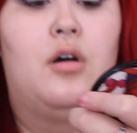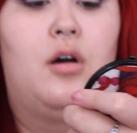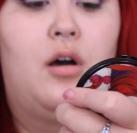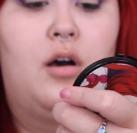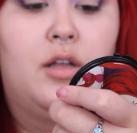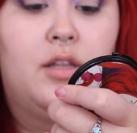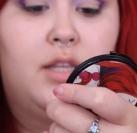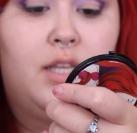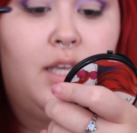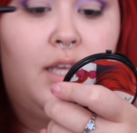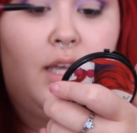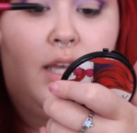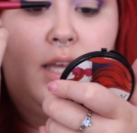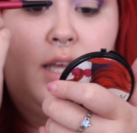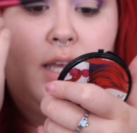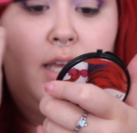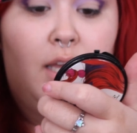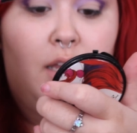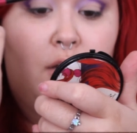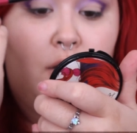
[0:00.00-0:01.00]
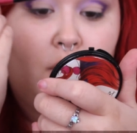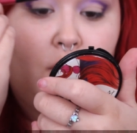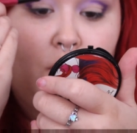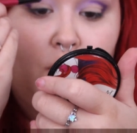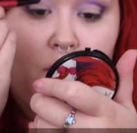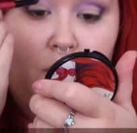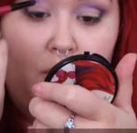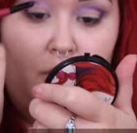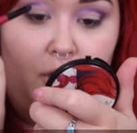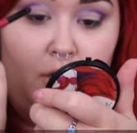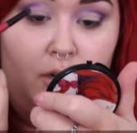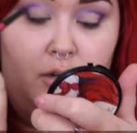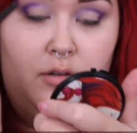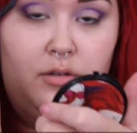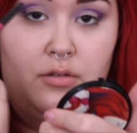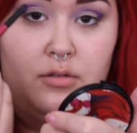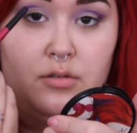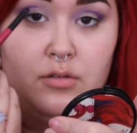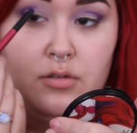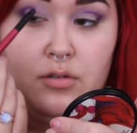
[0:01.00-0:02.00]
on the inner corner,
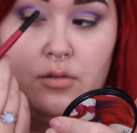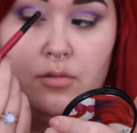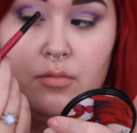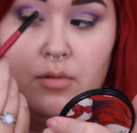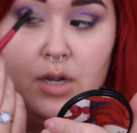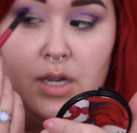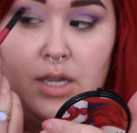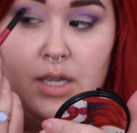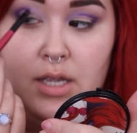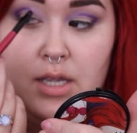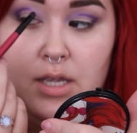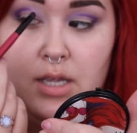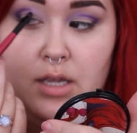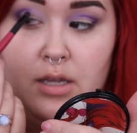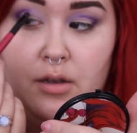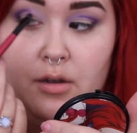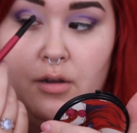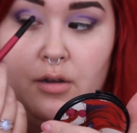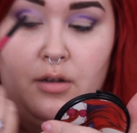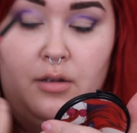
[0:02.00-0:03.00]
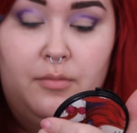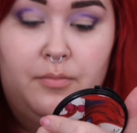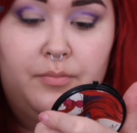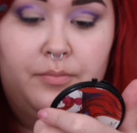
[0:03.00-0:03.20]
so right here.